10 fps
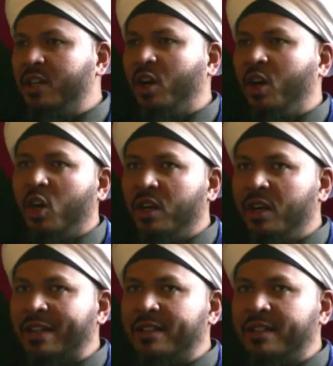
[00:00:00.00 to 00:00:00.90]
or
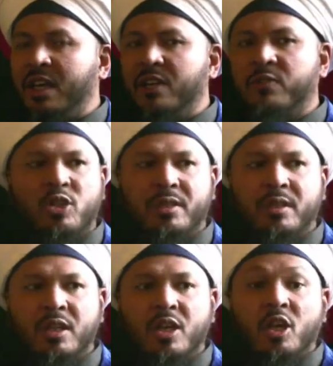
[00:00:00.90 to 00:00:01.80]
collecting
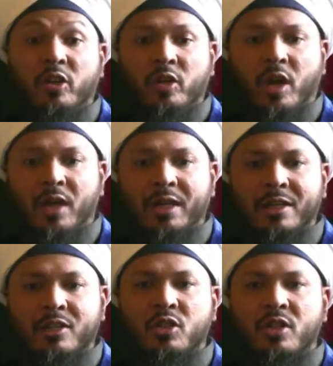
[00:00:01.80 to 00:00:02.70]
information.
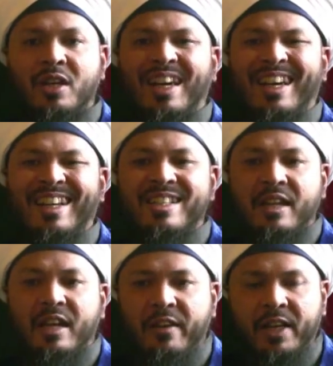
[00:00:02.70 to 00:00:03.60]
Knowledge is
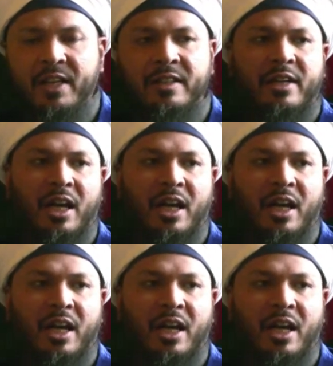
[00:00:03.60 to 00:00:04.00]
living that